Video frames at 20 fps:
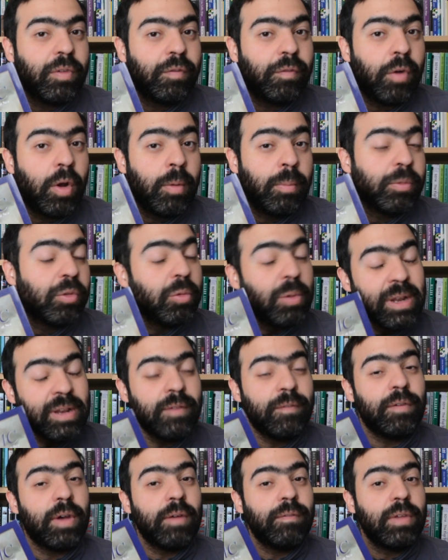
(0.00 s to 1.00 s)
from
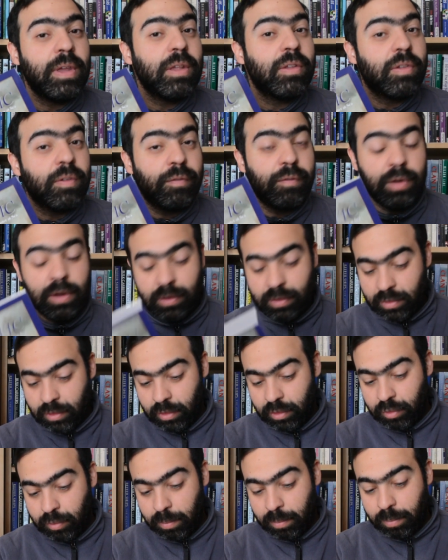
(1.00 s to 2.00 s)
25 years of
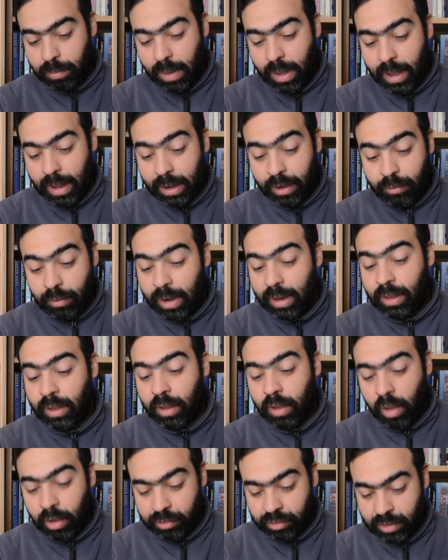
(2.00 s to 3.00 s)
research by Greg
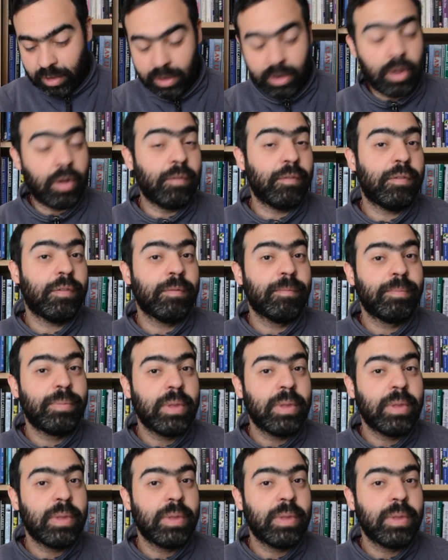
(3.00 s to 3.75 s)
Cochkanoff.